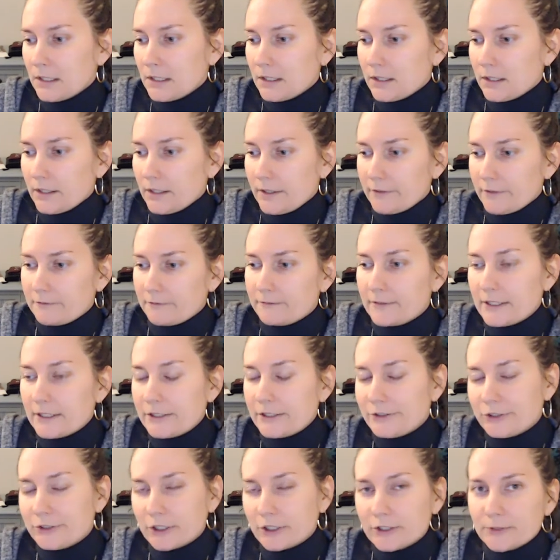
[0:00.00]
if
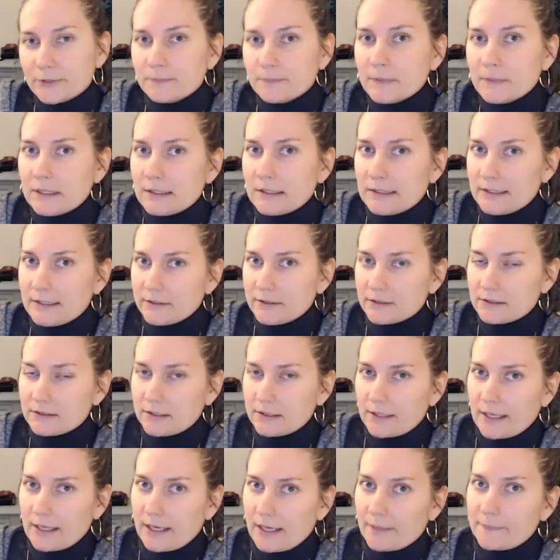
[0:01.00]
adjustment needs to
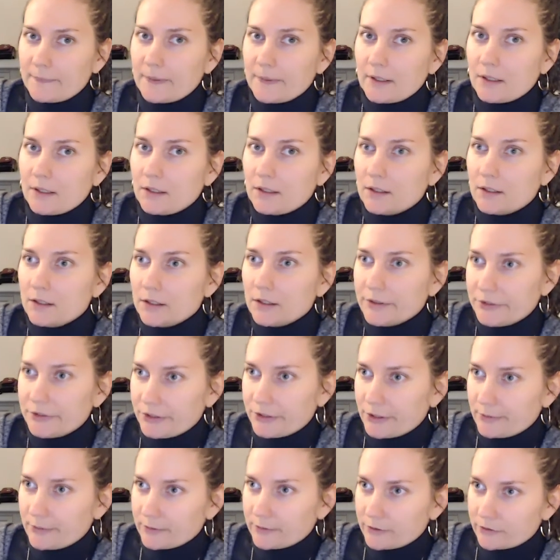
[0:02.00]
happen in
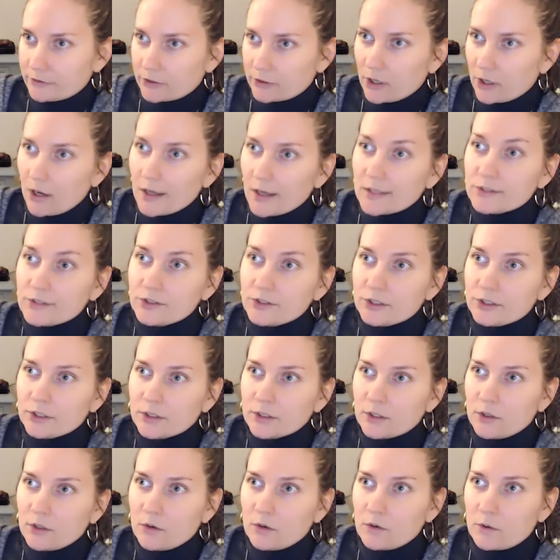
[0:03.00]
terms of cost
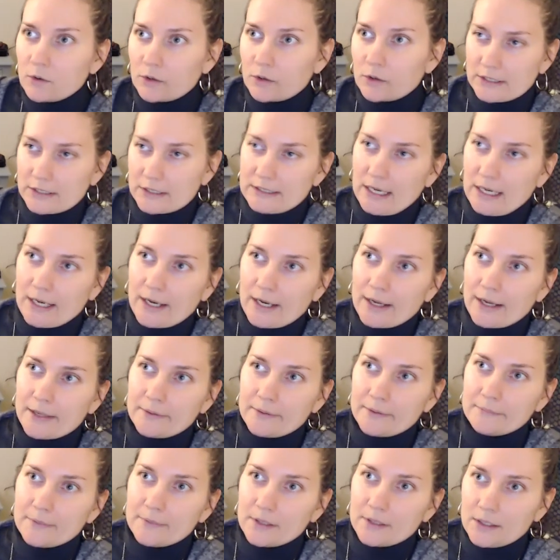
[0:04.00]
or
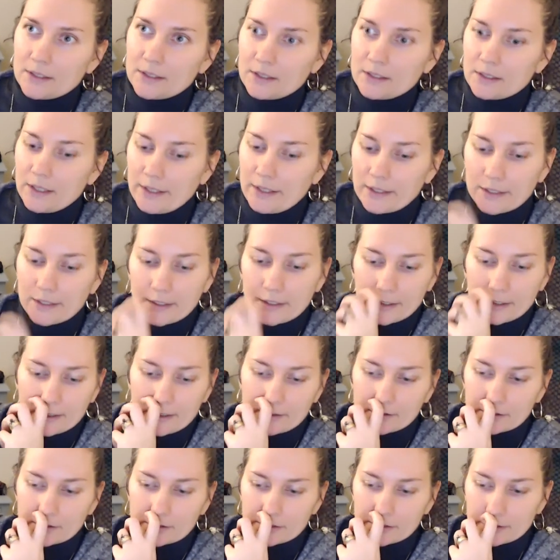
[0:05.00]
time,
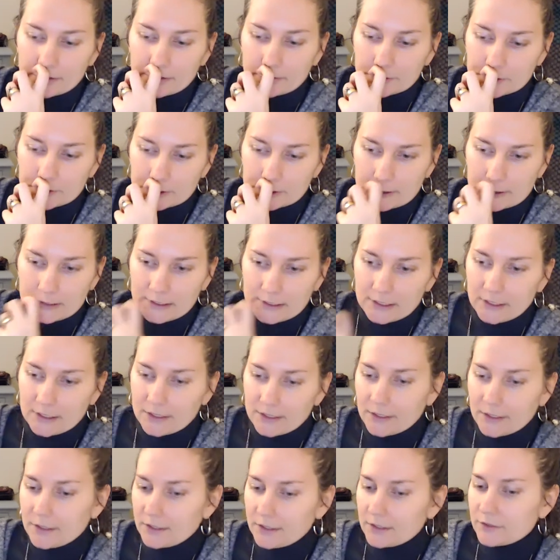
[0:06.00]
and
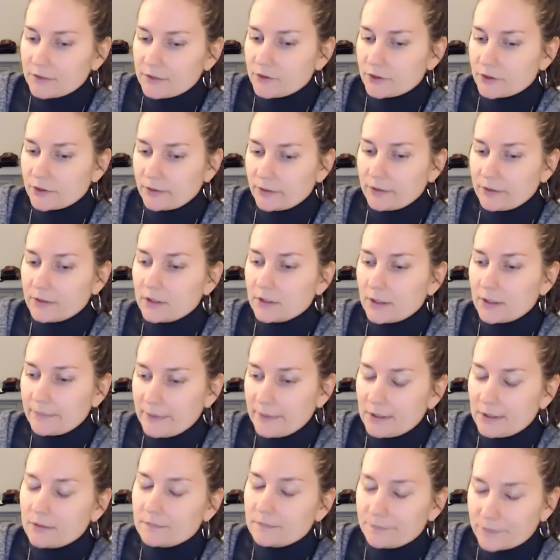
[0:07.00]
usually it's going
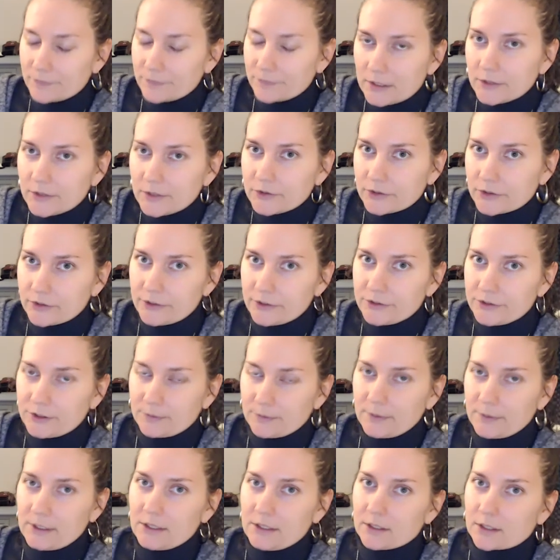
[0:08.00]
to
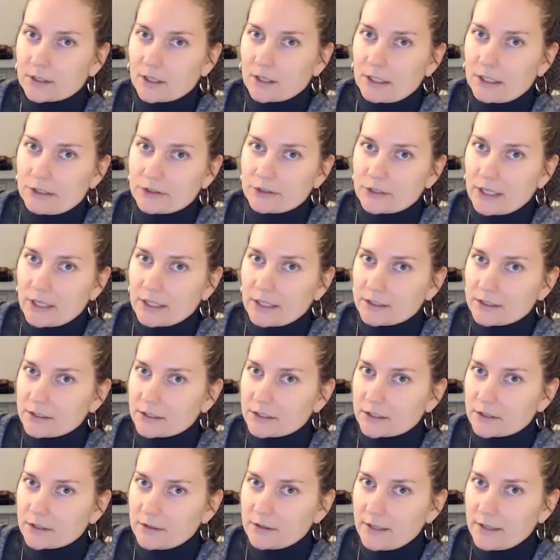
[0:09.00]
be a
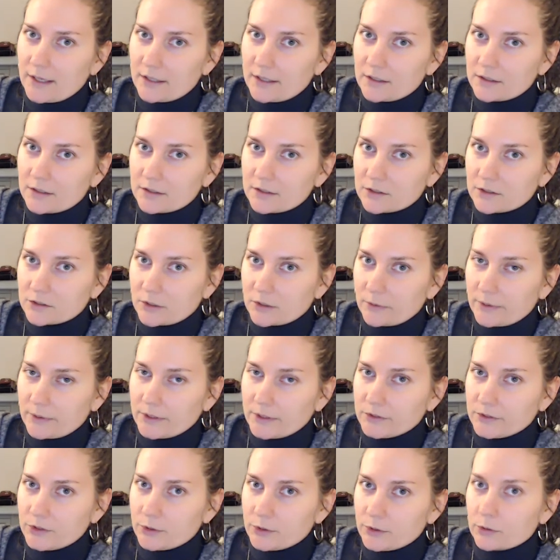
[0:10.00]
contractor that is going
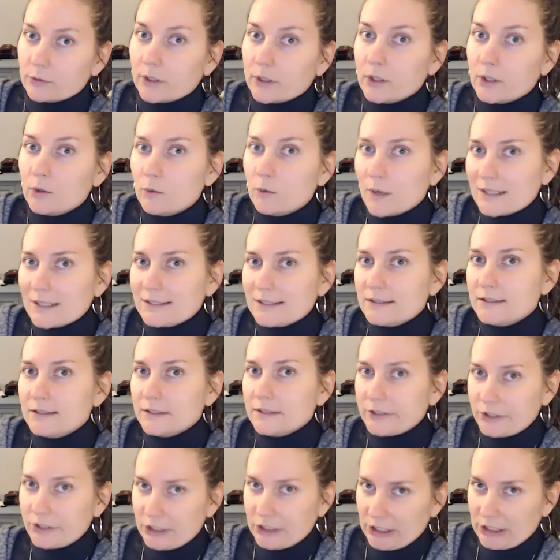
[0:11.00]
to request a
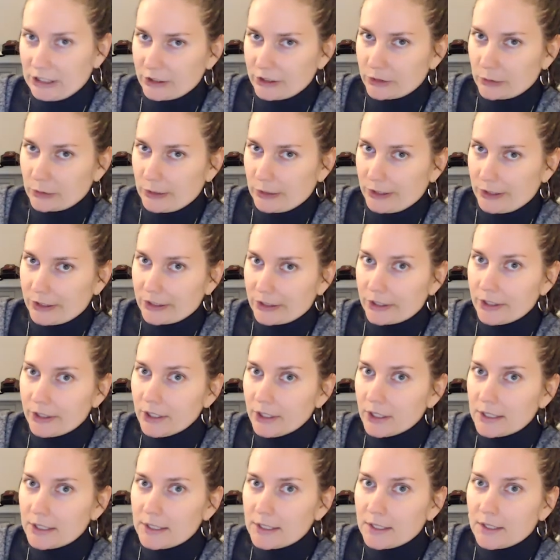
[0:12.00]
change order,
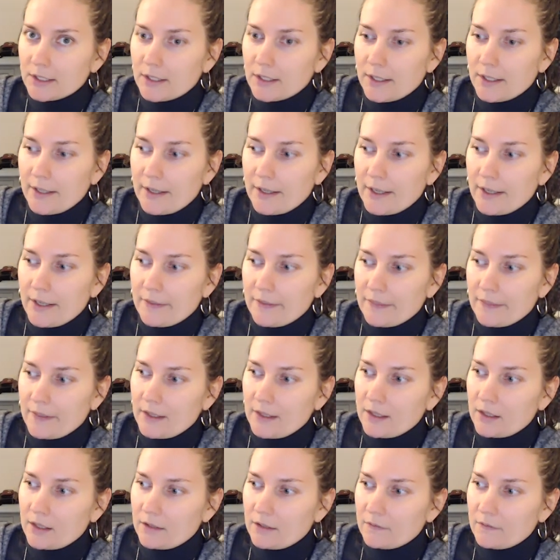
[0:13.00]
and
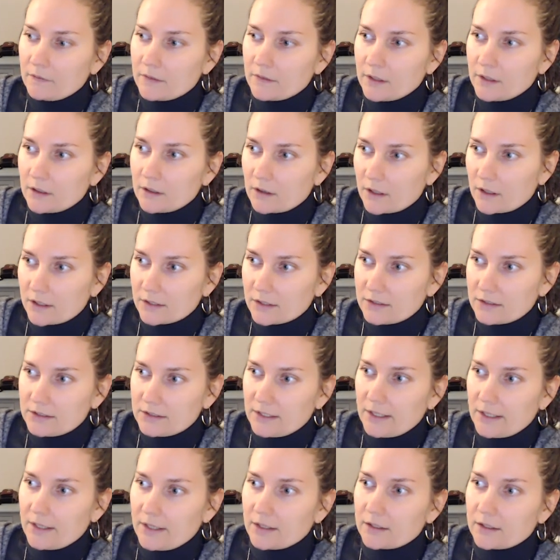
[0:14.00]
then the
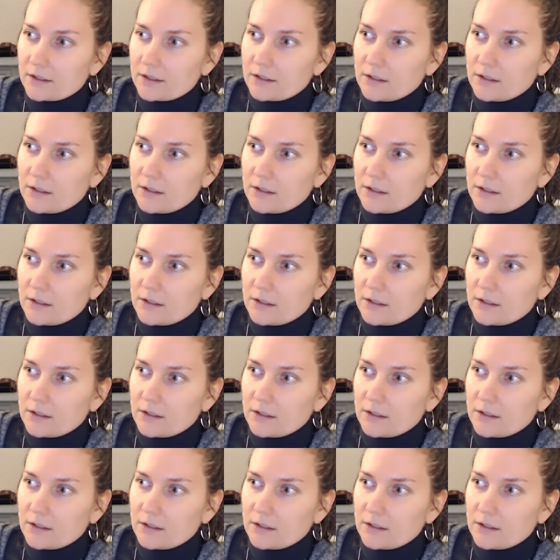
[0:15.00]
architect